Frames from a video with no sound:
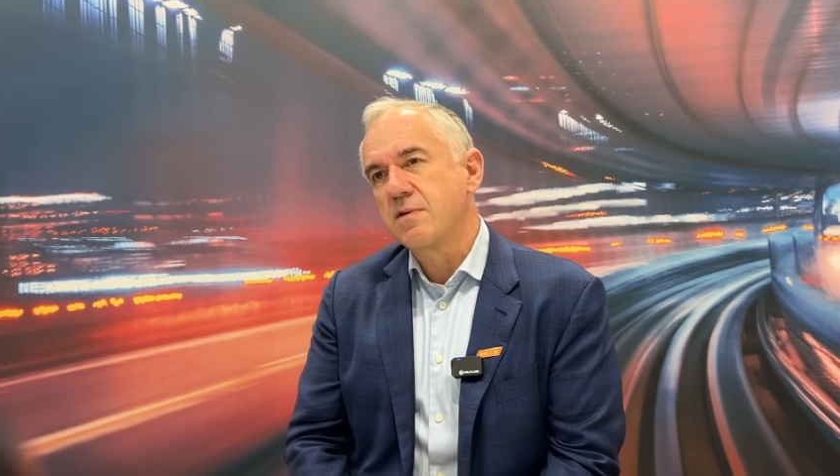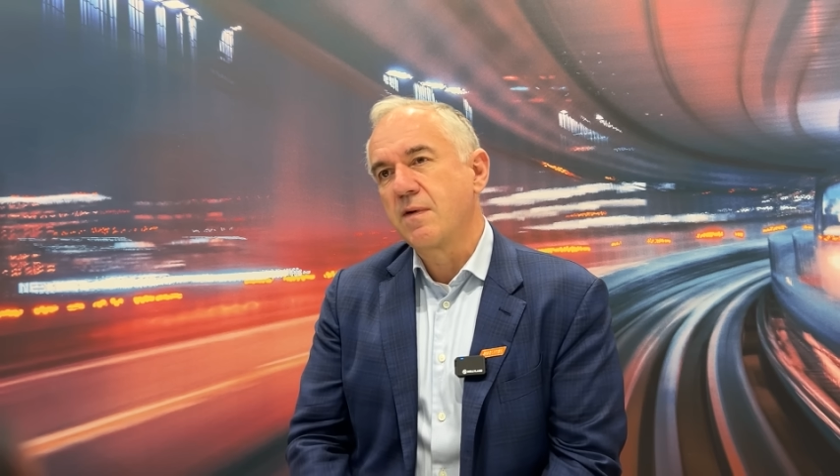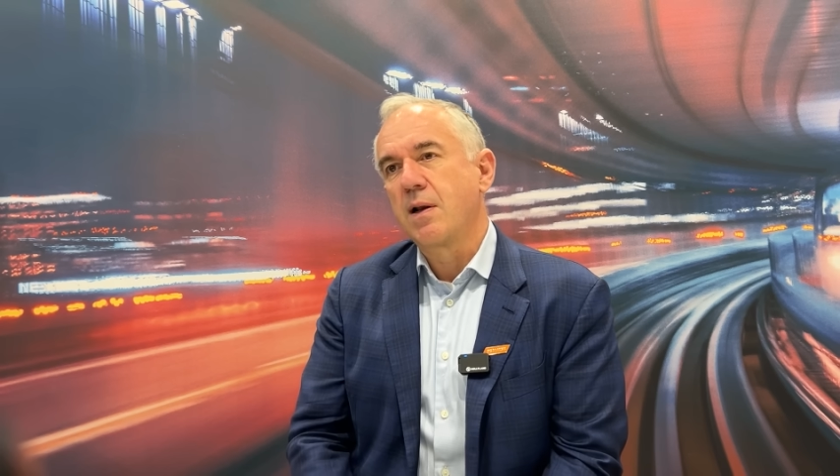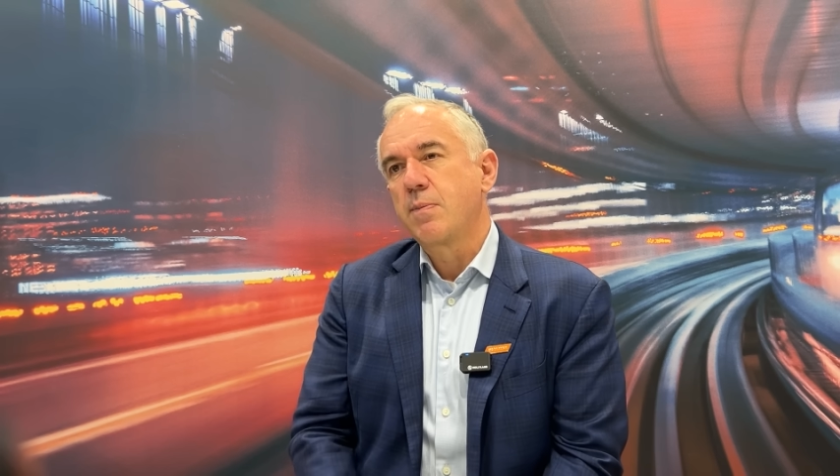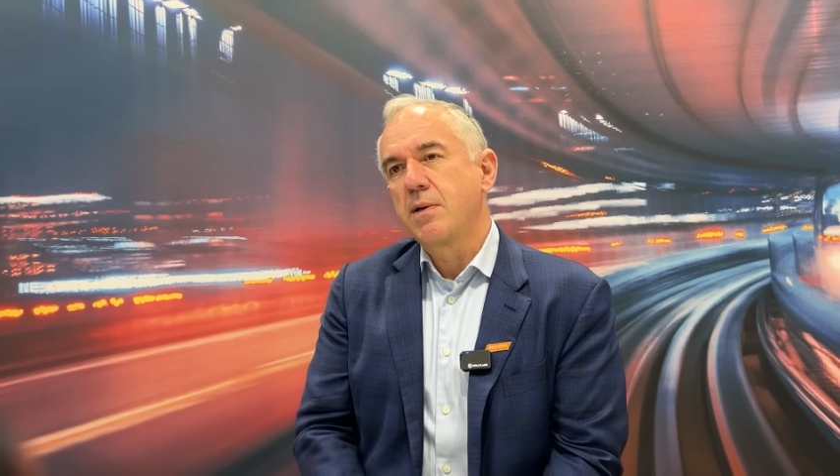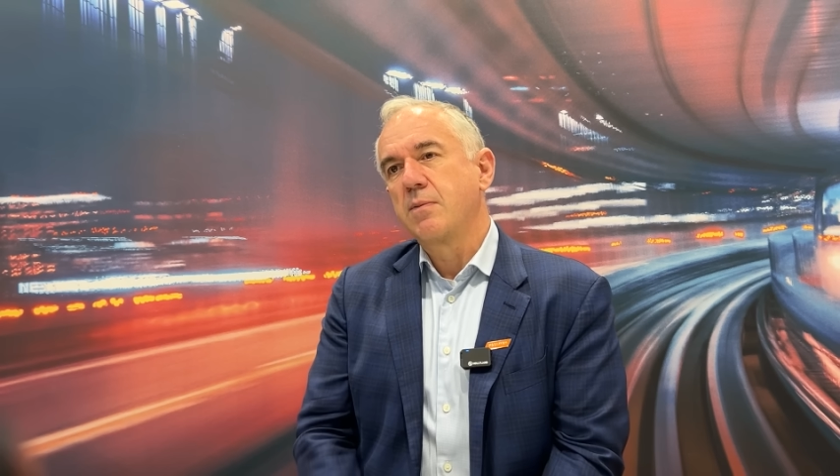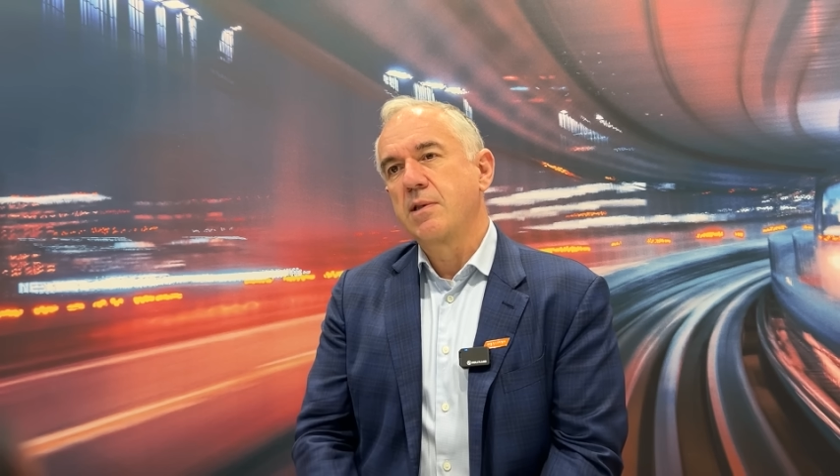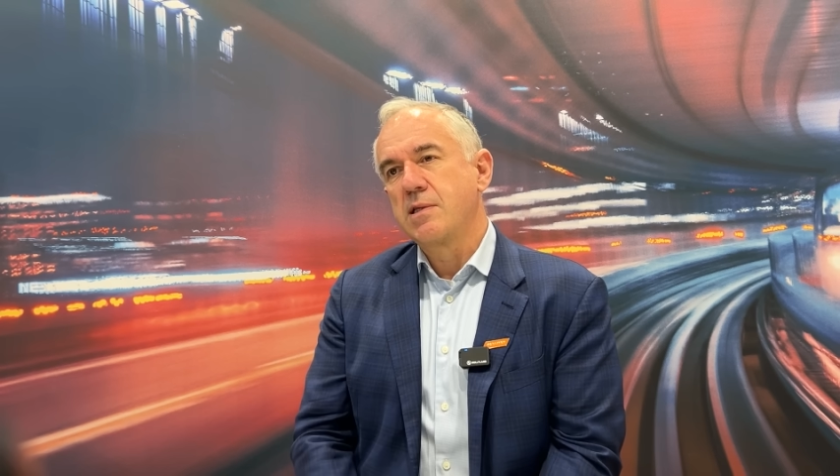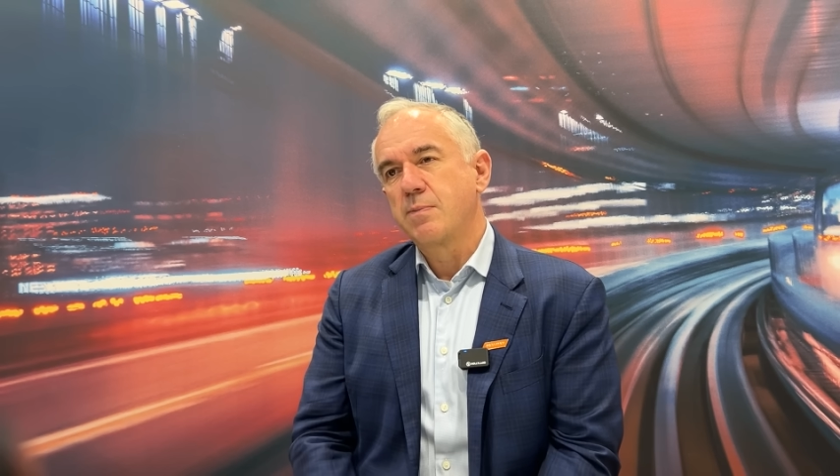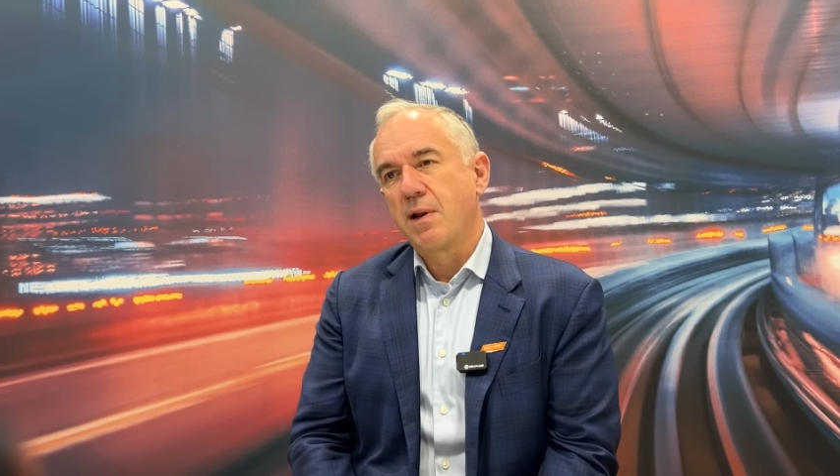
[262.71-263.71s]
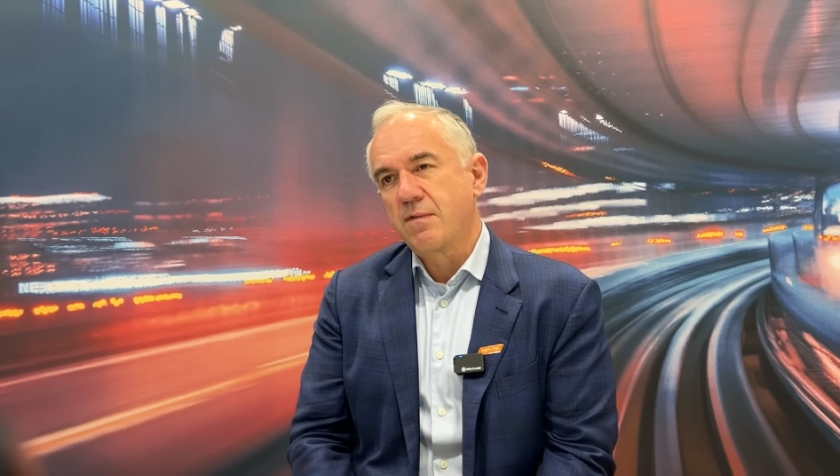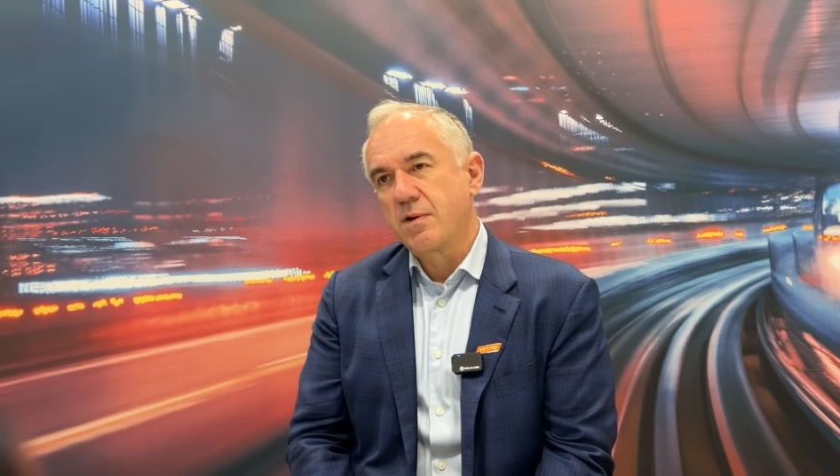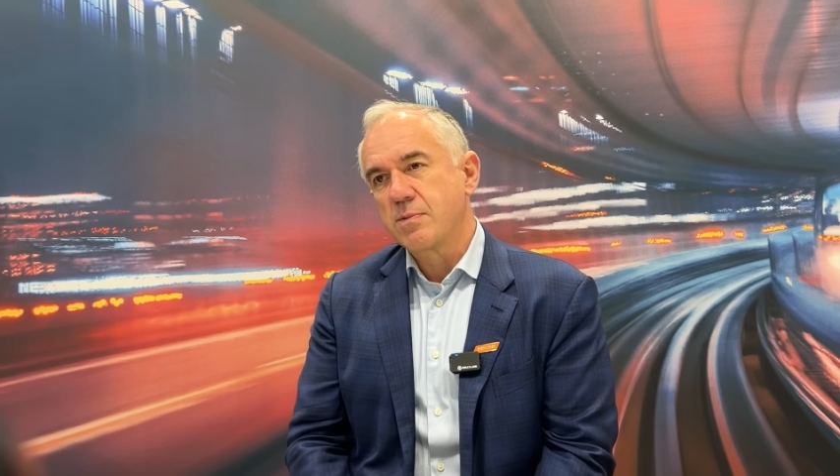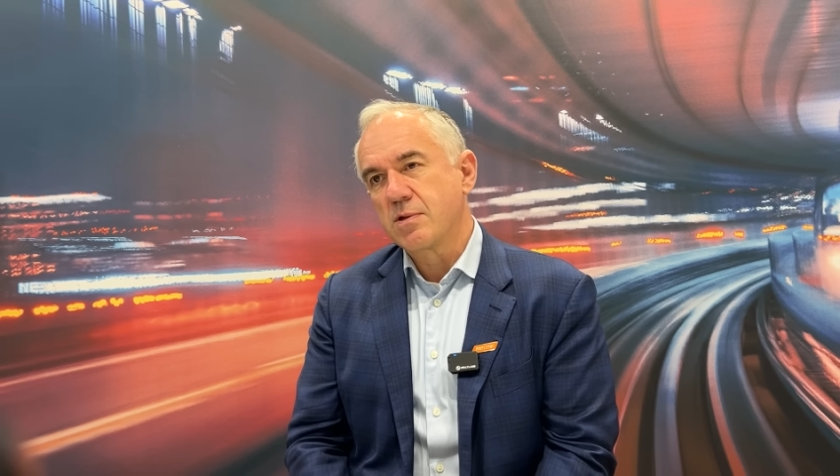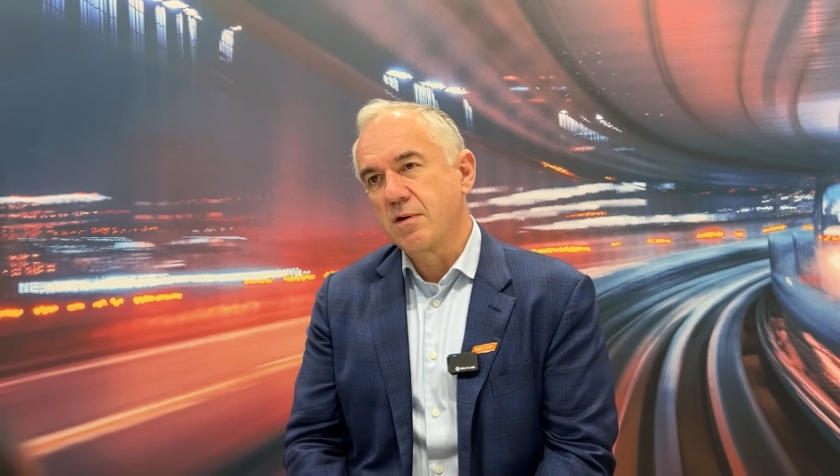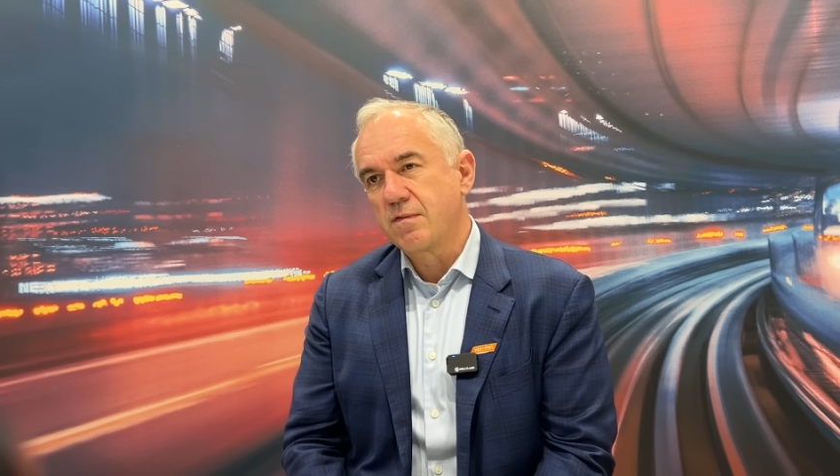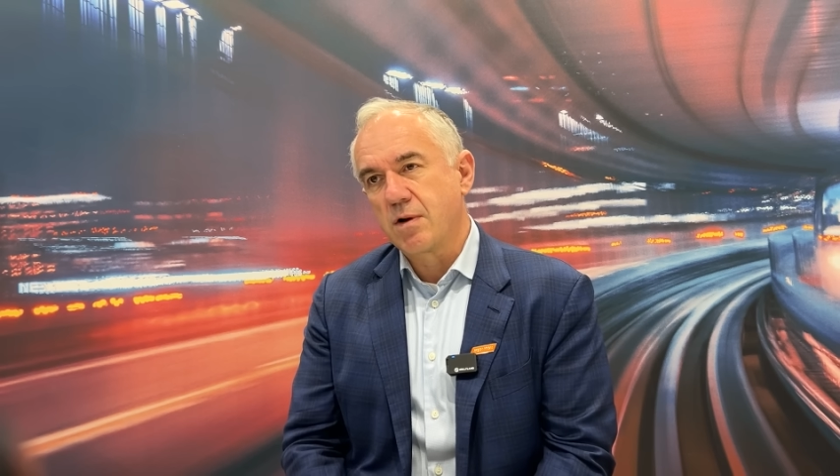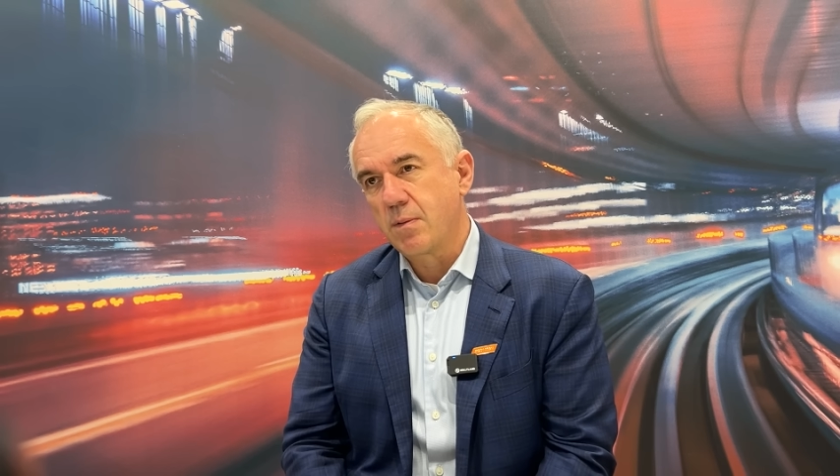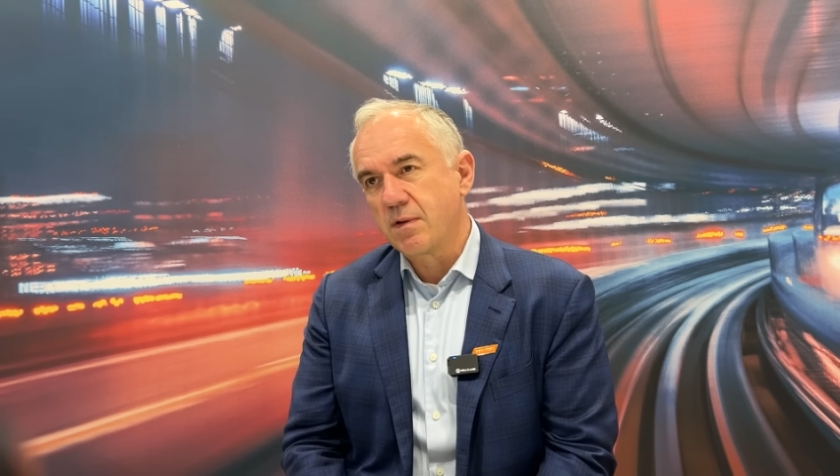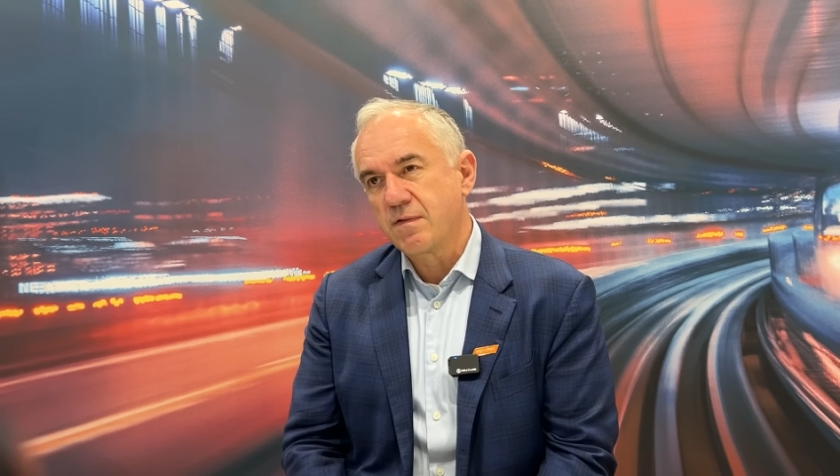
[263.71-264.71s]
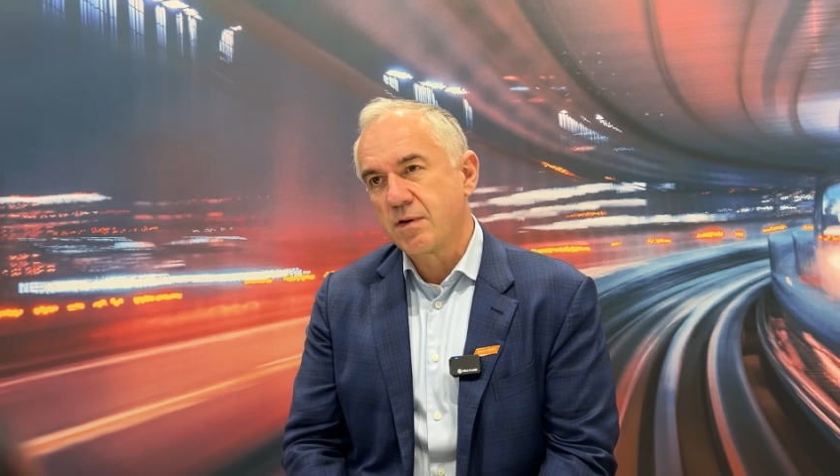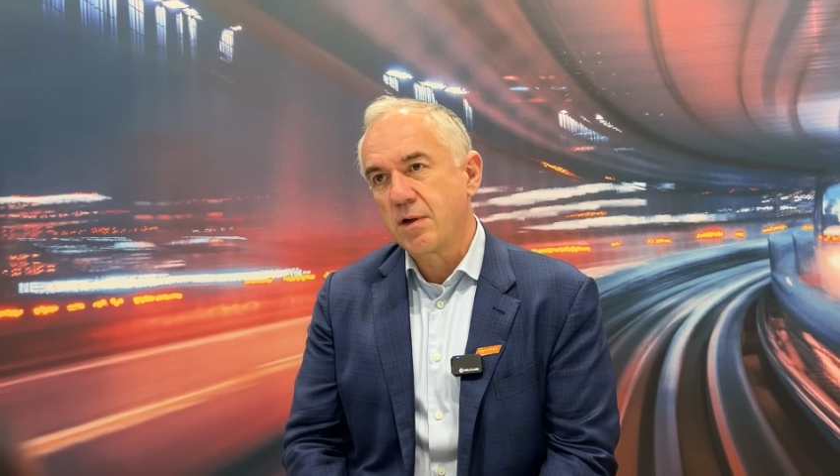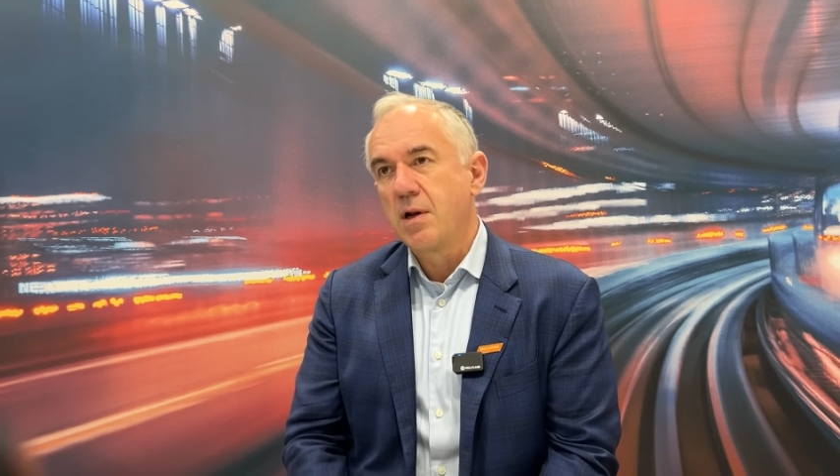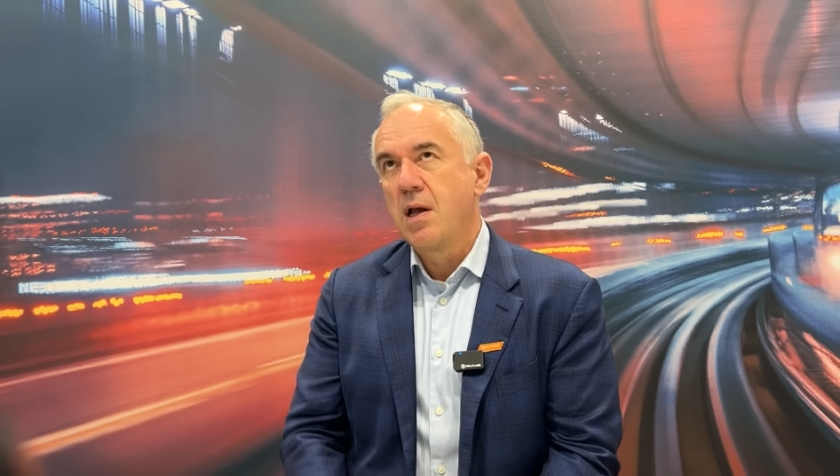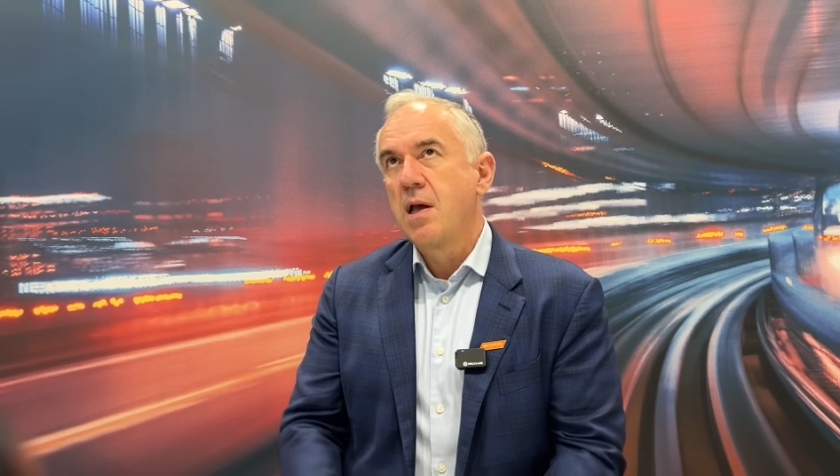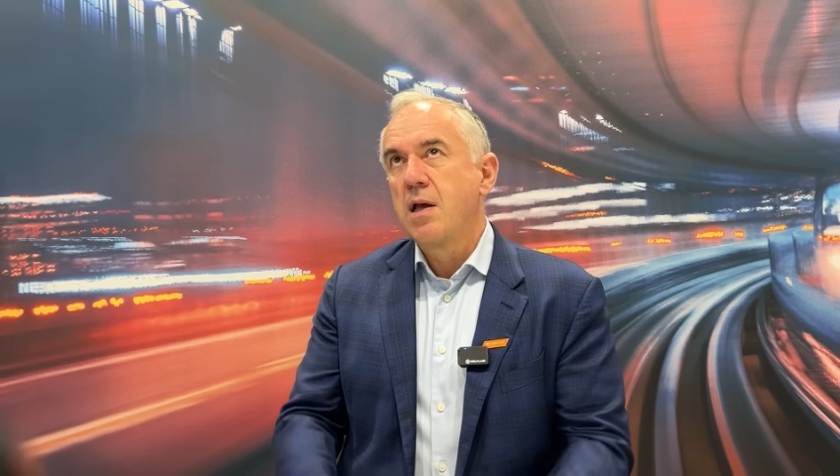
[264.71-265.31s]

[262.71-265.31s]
developing with these platforms going forward for